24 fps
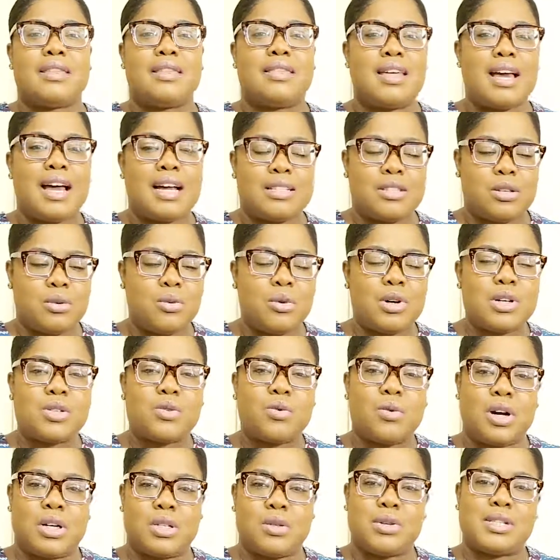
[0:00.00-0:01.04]
that was
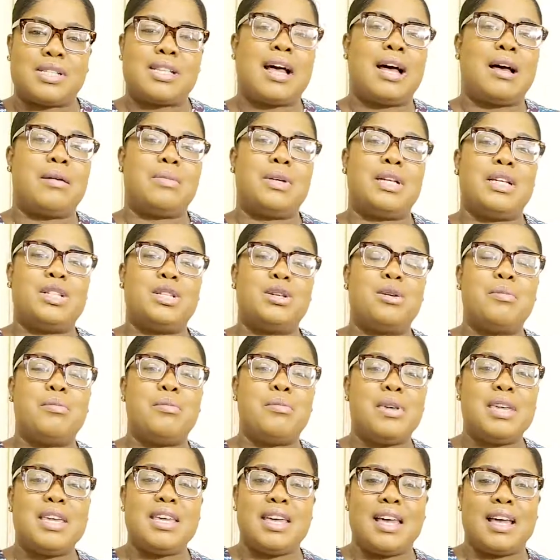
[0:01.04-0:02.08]
what was happening to
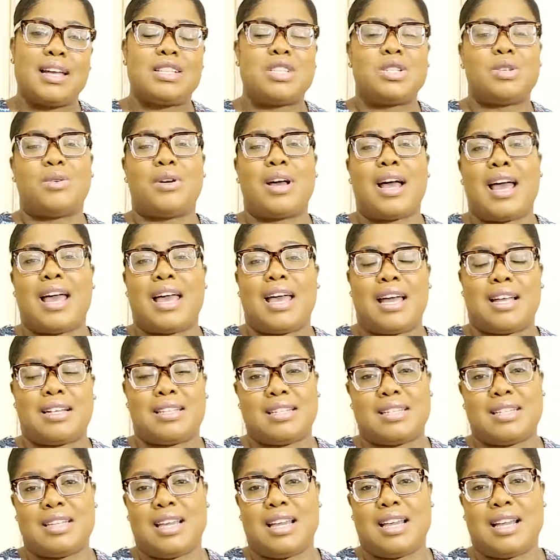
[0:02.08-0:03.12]
me, and so I had
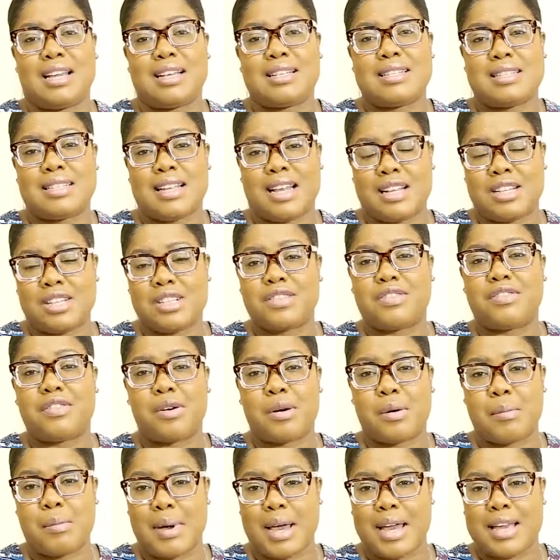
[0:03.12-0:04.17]
to take a stance
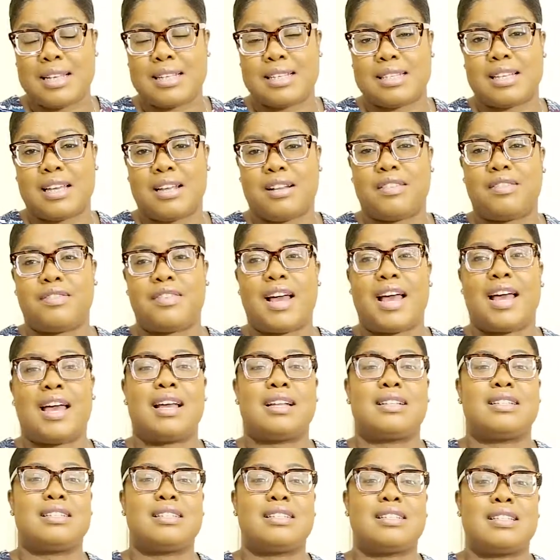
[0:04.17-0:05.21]
for myself. I
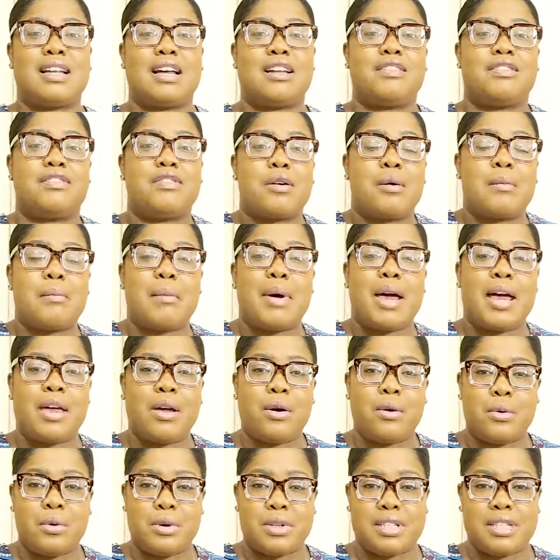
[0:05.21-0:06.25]
had to stand for
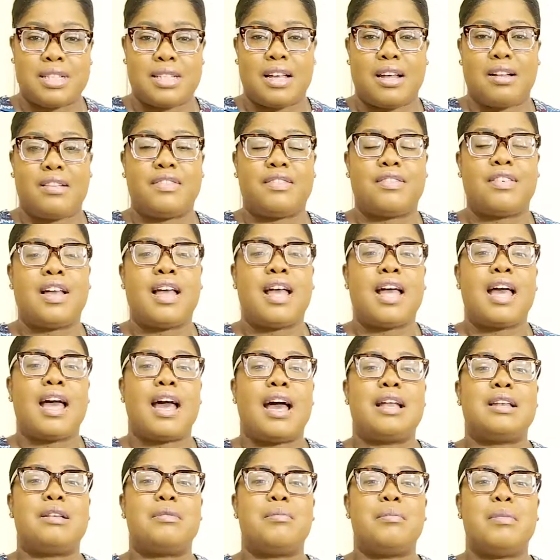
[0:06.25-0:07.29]
my own self
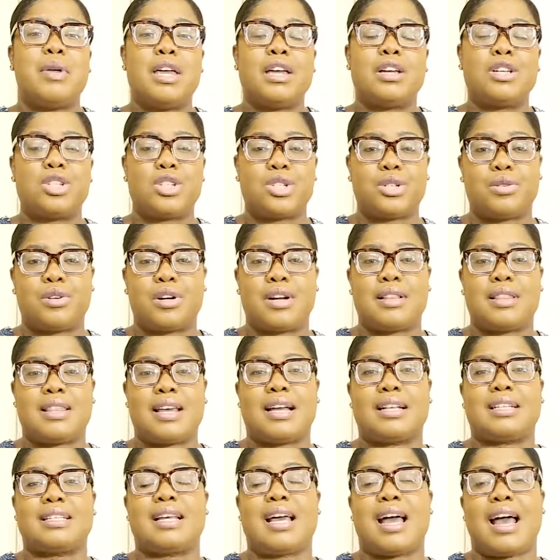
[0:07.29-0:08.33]
and make sure
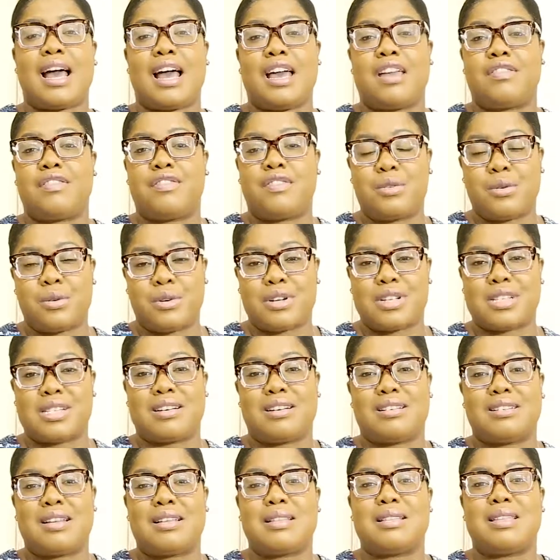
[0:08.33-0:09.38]
that I
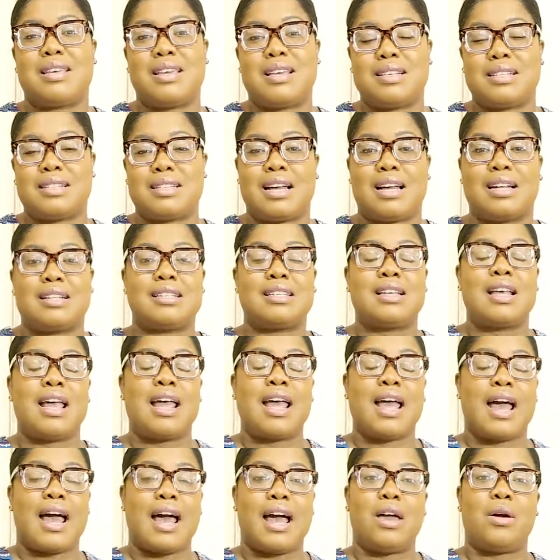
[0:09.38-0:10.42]
focused on the things that
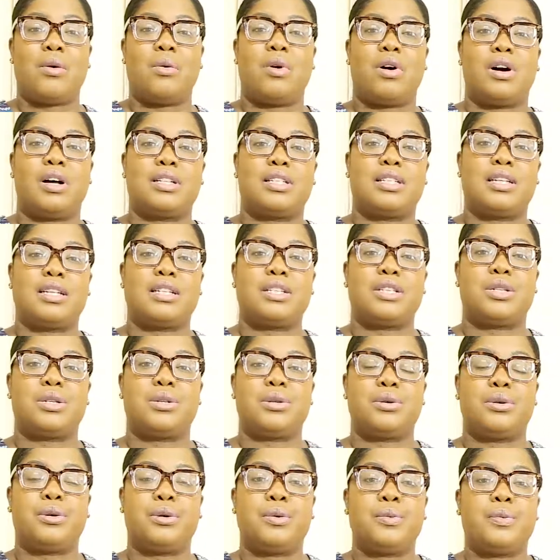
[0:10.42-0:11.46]
I wanted
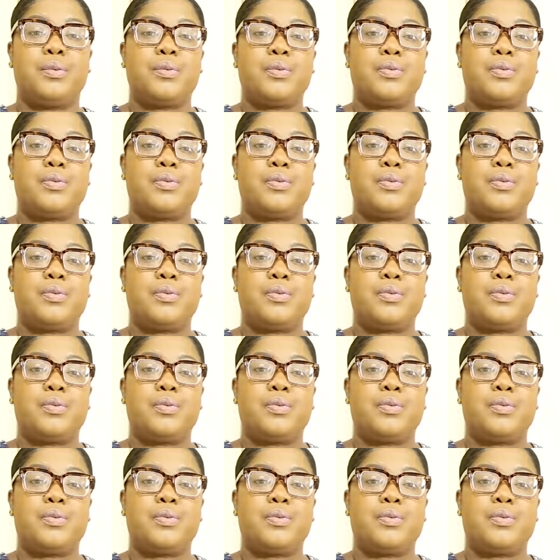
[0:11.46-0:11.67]
to